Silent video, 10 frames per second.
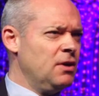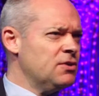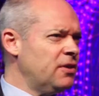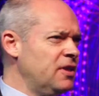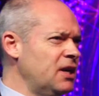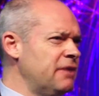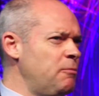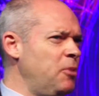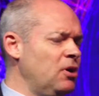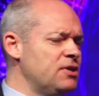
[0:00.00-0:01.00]
So think of a
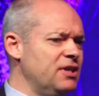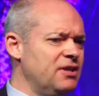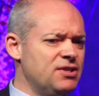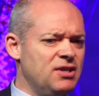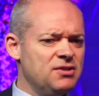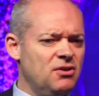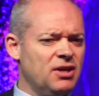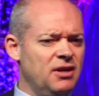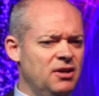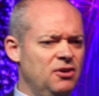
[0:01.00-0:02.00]
policy that says,
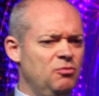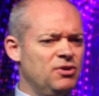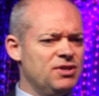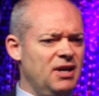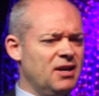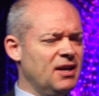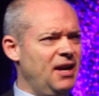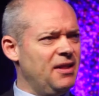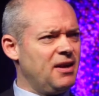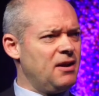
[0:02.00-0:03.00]
okay, the humans, they can
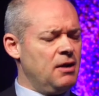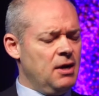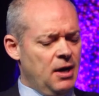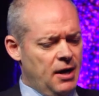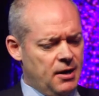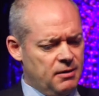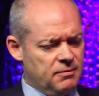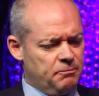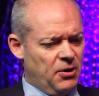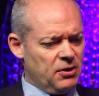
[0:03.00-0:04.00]
get their uh,
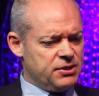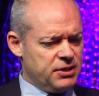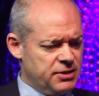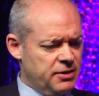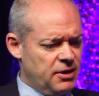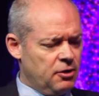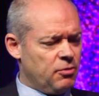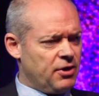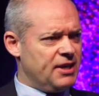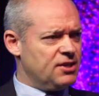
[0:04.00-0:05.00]
policies, their
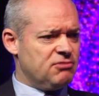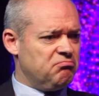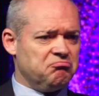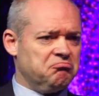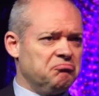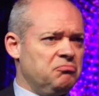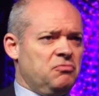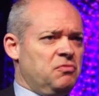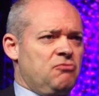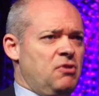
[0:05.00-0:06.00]
upgrades
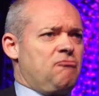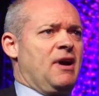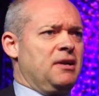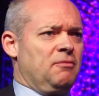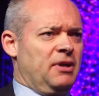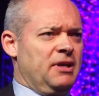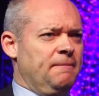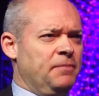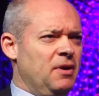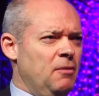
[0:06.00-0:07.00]
randomly,
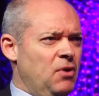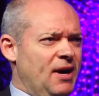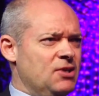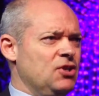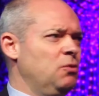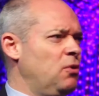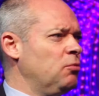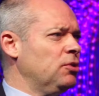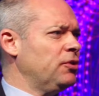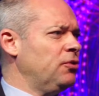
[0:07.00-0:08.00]
but actually what
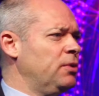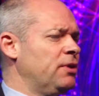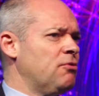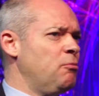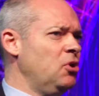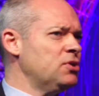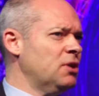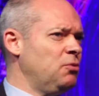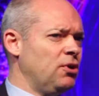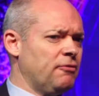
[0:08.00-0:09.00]
we'll do with the
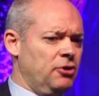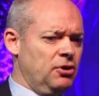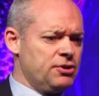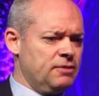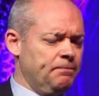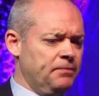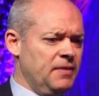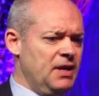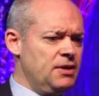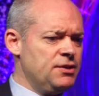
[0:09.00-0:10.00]
robotic workforce
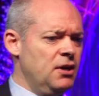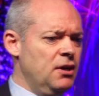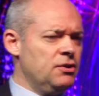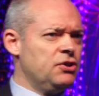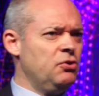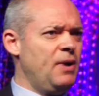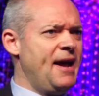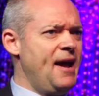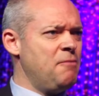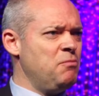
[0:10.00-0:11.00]
is at 2
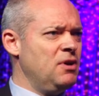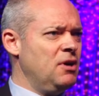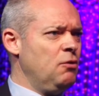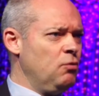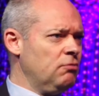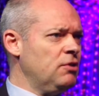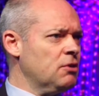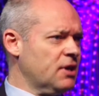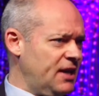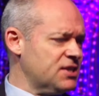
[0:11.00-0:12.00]
a.m., we'll
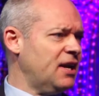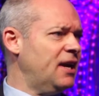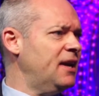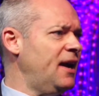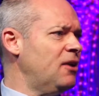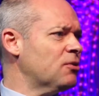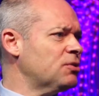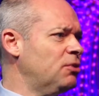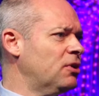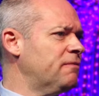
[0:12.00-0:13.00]
cascade it out
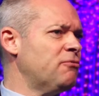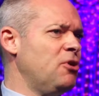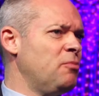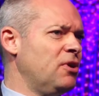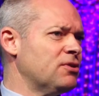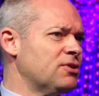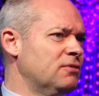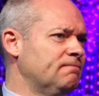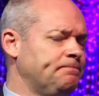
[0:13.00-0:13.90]
to all of the robots.